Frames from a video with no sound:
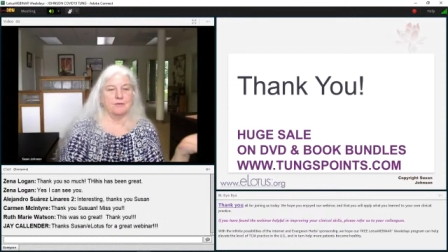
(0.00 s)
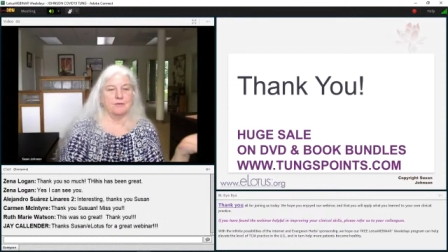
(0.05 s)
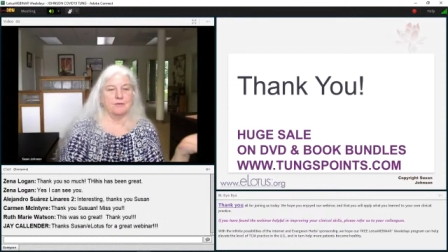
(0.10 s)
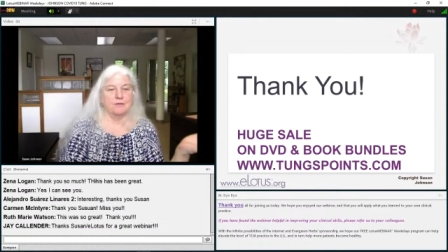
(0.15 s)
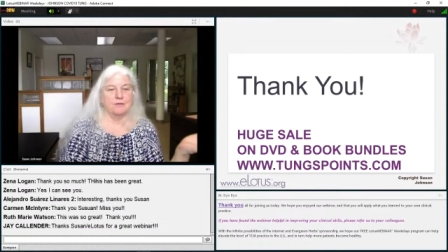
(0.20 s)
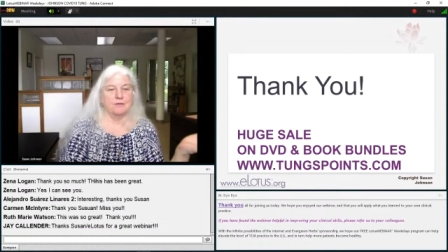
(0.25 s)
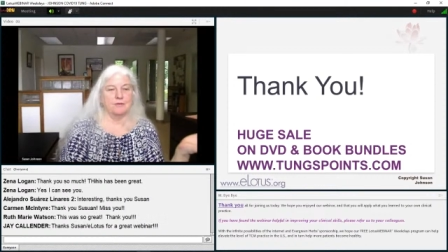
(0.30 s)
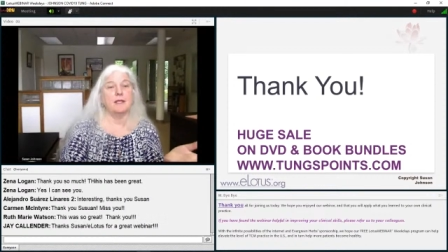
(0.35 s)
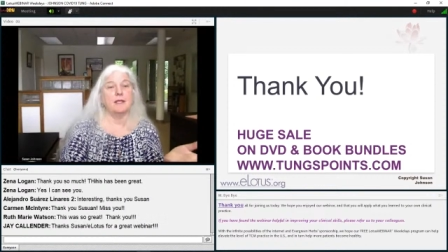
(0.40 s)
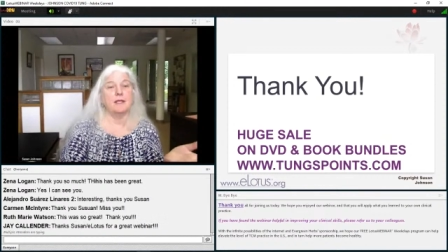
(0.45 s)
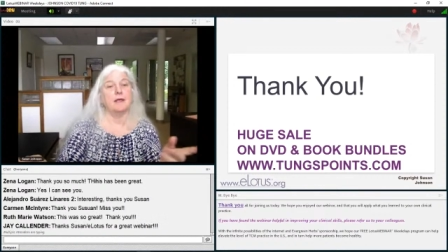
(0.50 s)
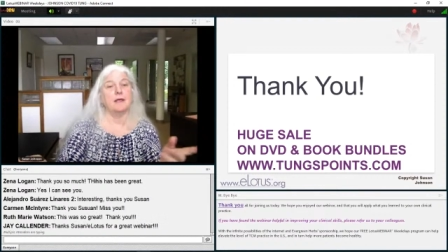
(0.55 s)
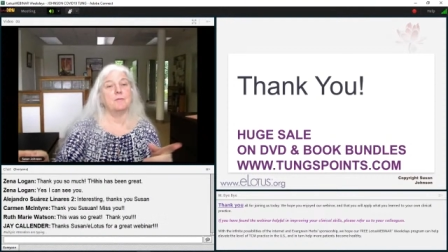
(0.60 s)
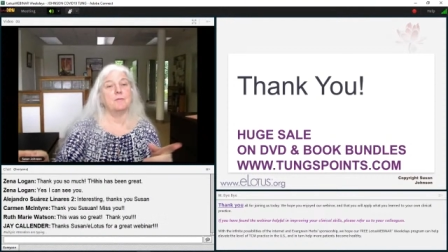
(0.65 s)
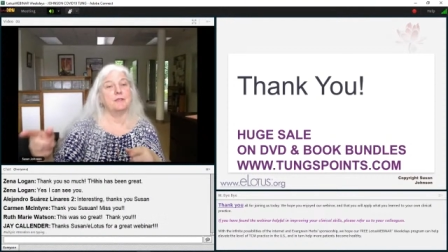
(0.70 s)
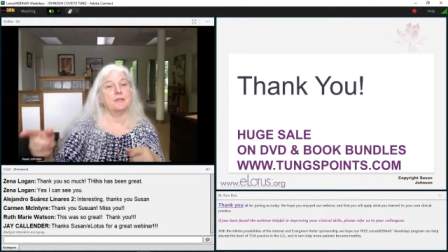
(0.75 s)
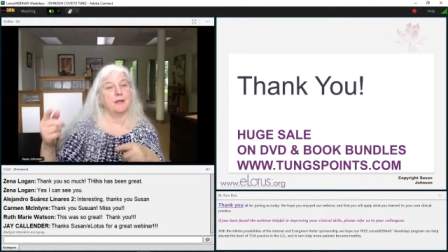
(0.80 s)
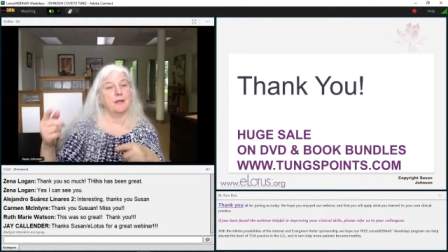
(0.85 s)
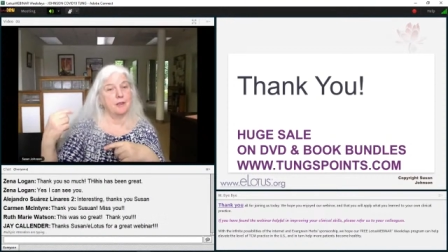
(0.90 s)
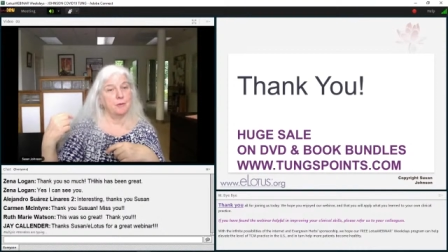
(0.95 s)
Okay, then
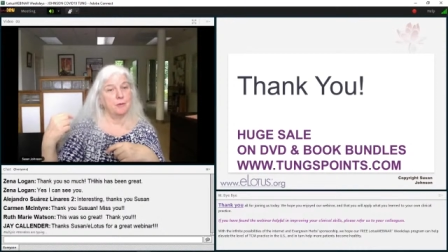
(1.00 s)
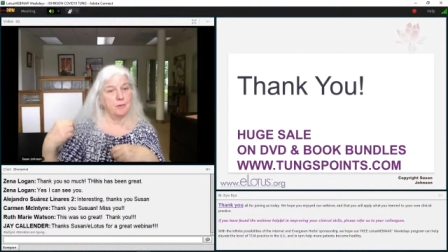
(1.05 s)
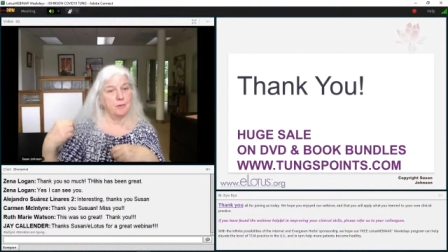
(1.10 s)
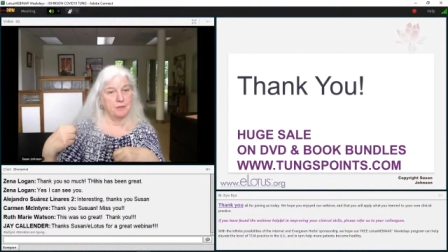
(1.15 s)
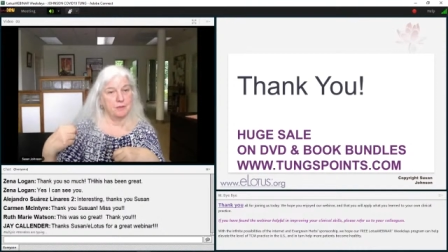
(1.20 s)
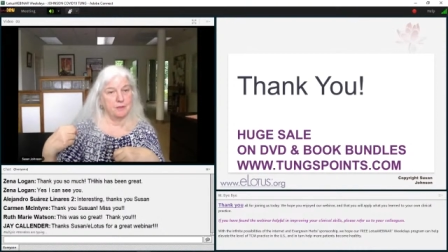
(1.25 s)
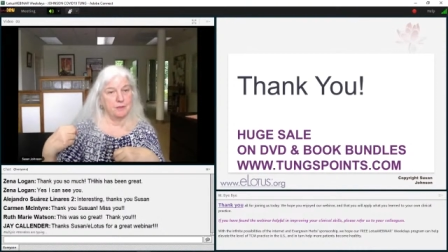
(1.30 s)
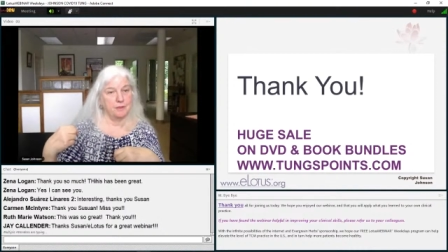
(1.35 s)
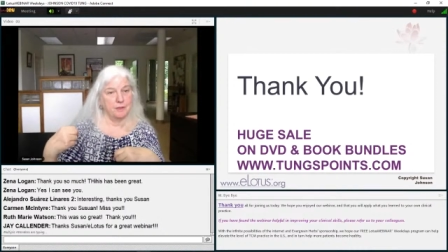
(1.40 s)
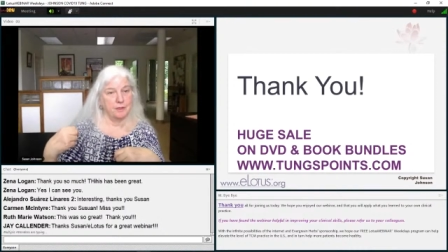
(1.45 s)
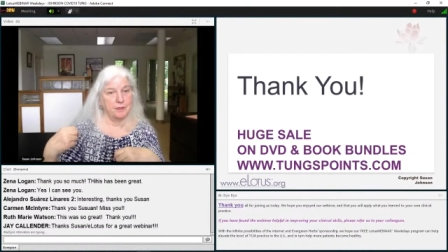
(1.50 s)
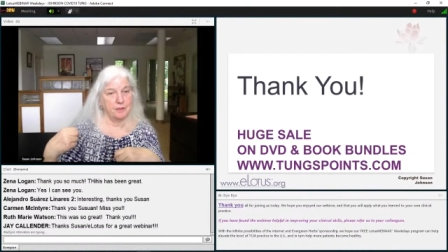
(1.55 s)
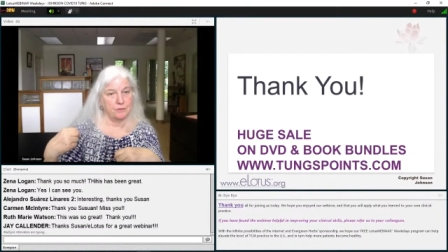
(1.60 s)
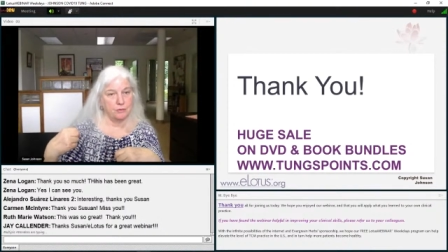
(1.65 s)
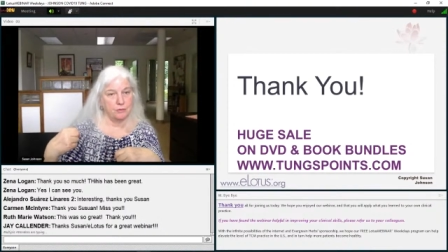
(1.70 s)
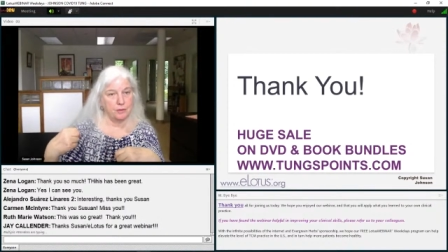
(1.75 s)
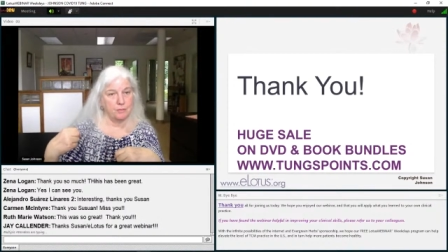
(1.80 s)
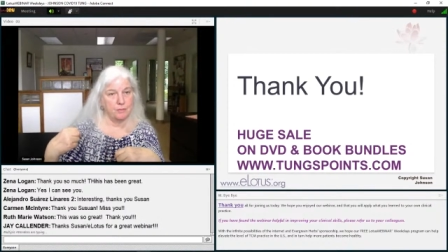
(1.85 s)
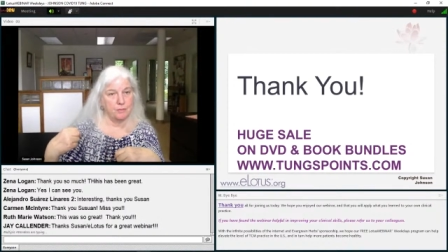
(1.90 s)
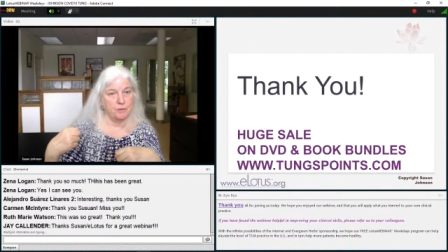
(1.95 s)
we take them into the
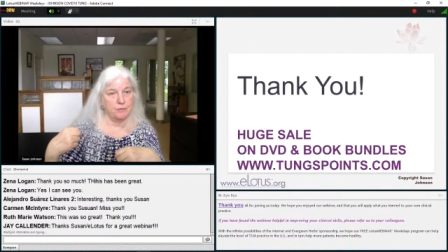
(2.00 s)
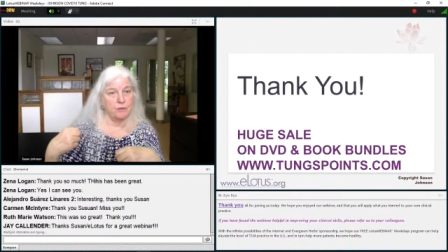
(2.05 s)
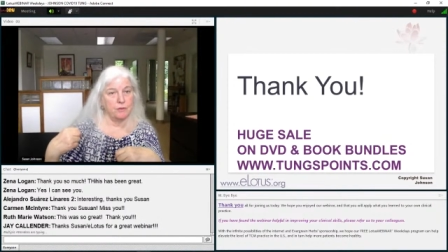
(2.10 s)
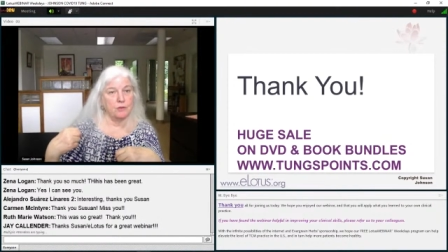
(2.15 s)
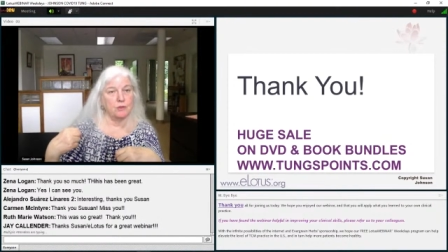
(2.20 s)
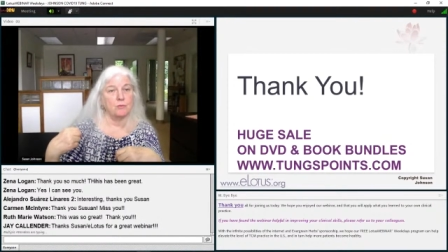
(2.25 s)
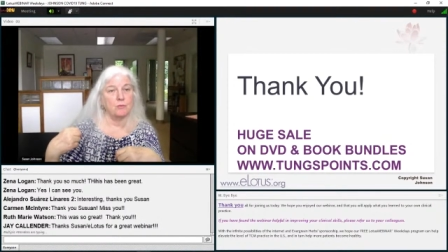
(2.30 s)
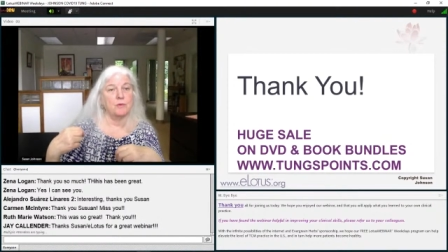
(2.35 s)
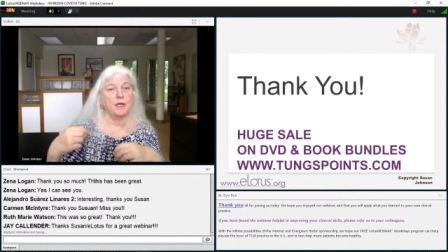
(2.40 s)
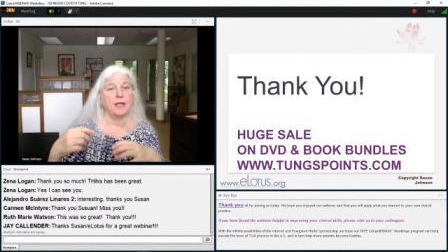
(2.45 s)
treatment room.